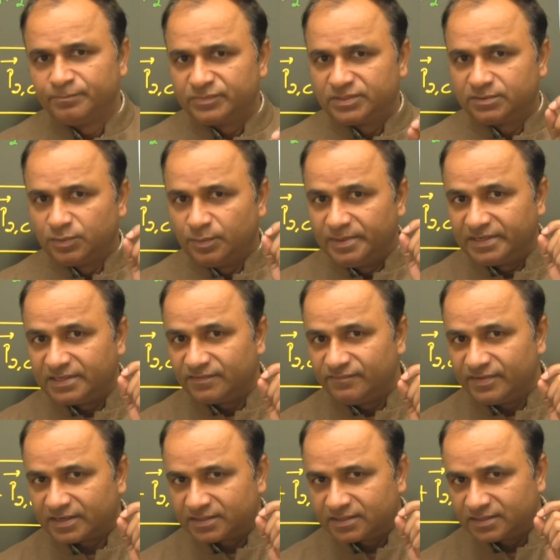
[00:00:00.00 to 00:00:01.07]
the momentum
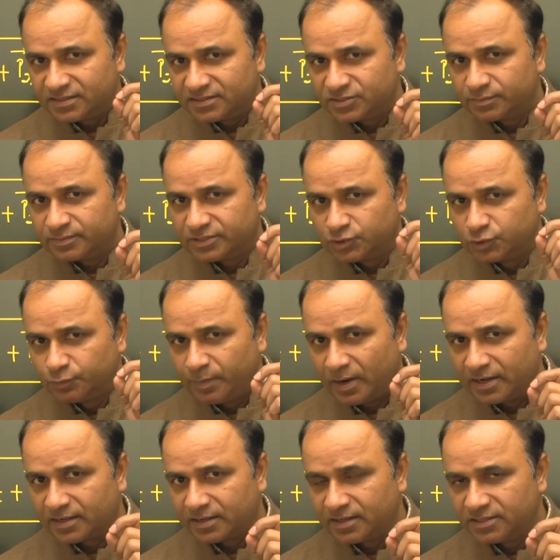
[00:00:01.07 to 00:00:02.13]
vectors of the two
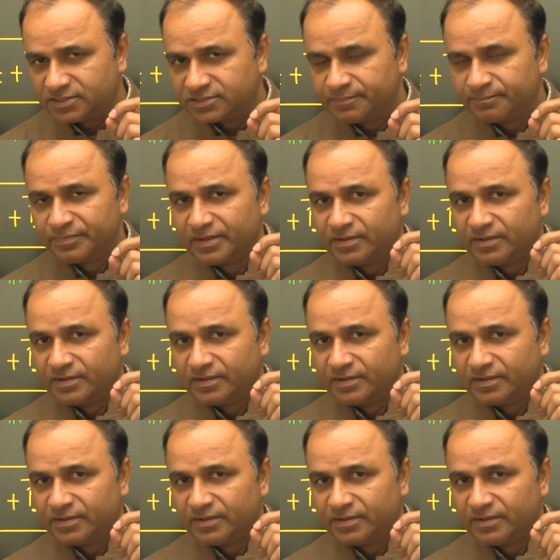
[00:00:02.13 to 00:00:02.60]
particles